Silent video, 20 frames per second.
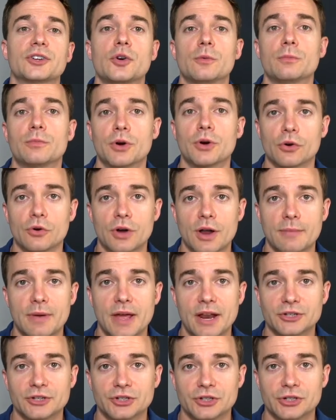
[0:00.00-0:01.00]
program
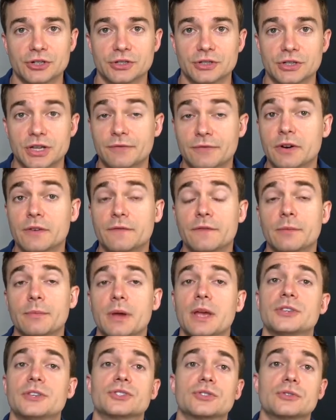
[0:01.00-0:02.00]
manager differ from
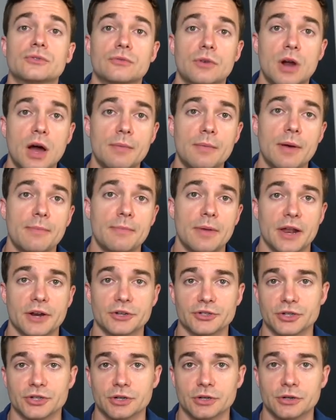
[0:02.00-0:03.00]
a Scrum
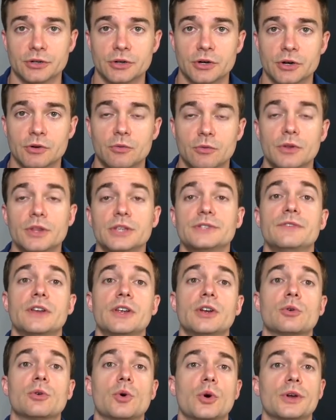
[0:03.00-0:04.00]
Manager? Well, in this
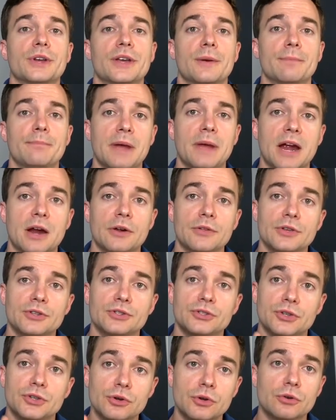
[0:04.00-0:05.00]
video, we're going to compare these
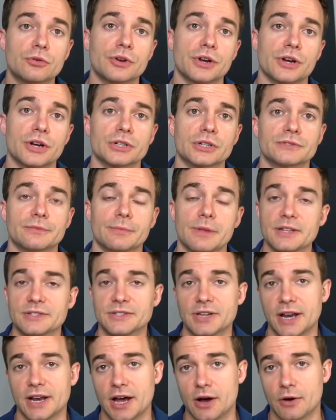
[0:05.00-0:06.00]
two careers from the
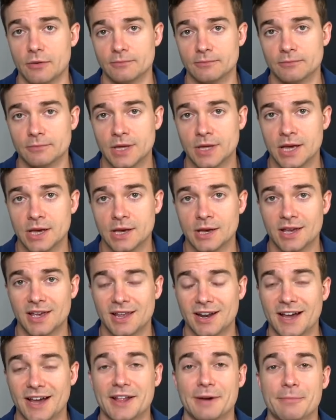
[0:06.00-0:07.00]
inside out.
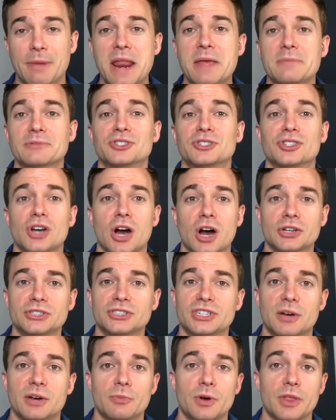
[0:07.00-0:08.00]
And hi there, my name is Josh,
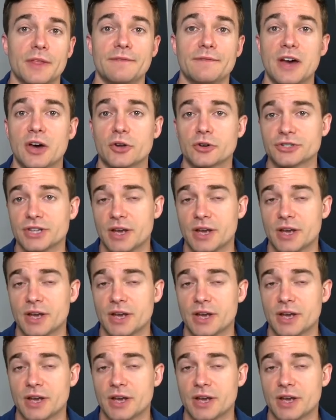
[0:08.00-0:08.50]
and I'm one of the founders at